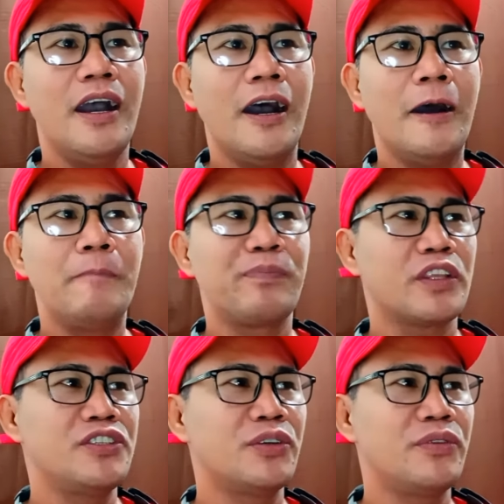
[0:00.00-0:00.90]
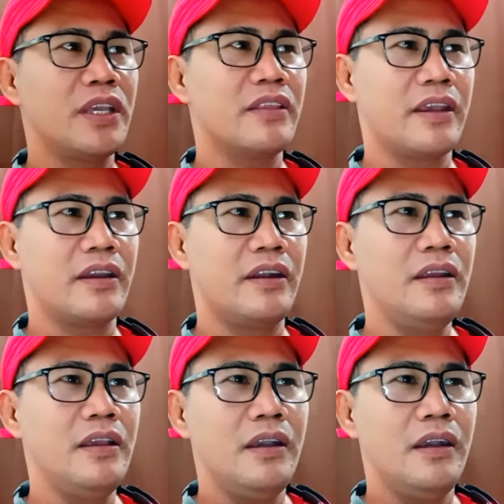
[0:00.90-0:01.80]
um, during their
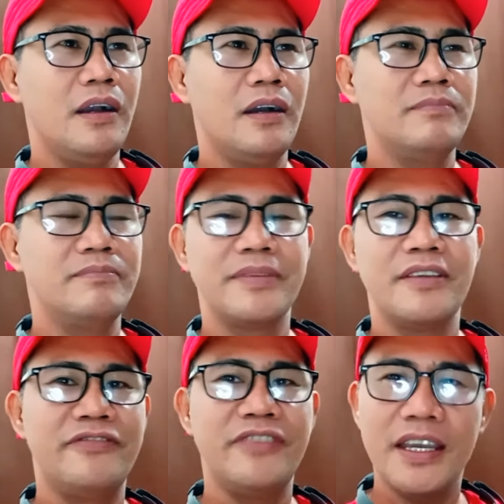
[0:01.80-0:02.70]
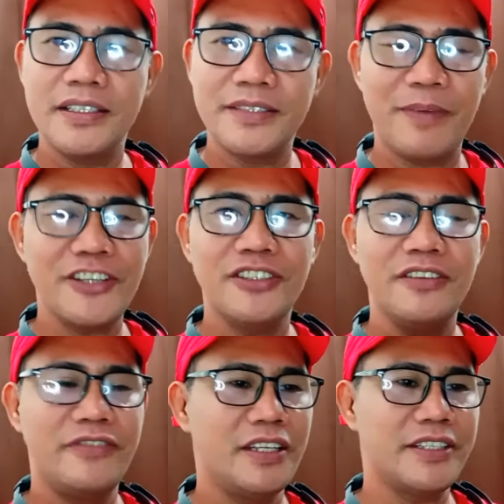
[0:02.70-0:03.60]
um, events, special
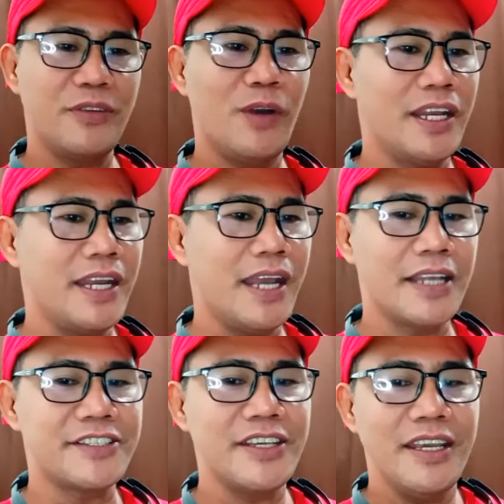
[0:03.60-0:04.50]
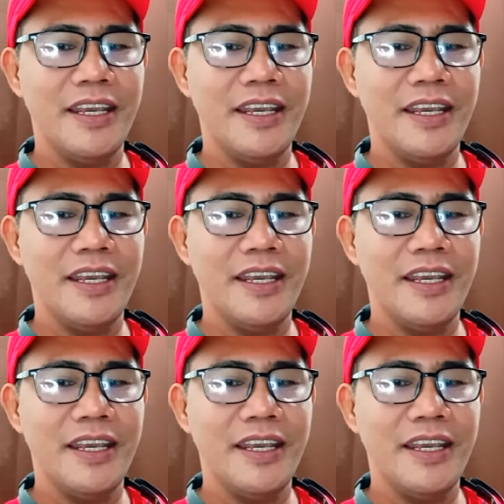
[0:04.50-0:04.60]
events, and whatnot,